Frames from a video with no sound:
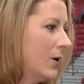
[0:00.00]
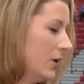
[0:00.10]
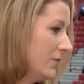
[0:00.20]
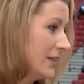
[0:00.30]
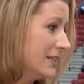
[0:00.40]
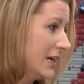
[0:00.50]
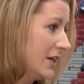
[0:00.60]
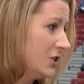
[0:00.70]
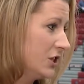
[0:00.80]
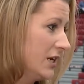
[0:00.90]
our
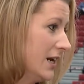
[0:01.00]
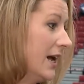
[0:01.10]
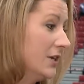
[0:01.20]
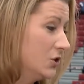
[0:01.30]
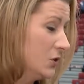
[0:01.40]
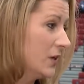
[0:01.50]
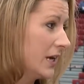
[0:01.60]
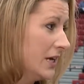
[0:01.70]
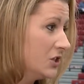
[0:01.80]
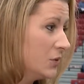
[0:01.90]
investigation and
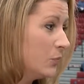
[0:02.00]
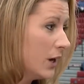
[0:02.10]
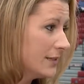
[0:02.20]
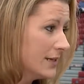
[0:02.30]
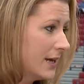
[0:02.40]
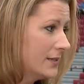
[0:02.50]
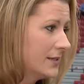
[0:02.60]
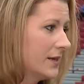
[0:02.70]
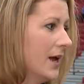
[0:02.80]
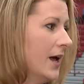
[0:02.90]
adjudication
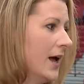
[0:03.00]
process.